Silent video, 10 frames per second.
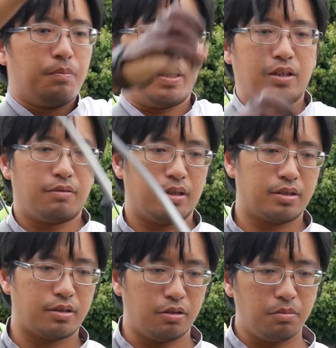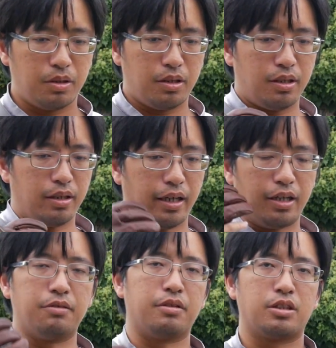But there are so many
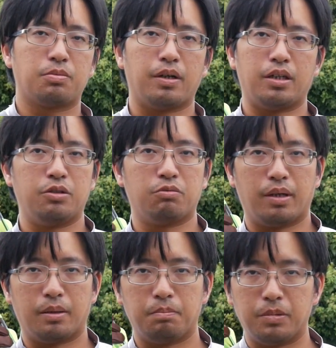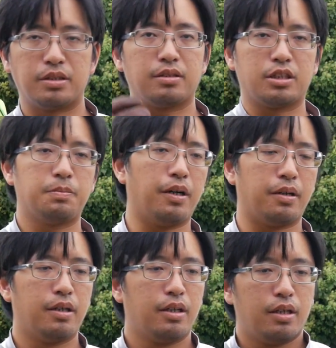areas where you might miss the spot.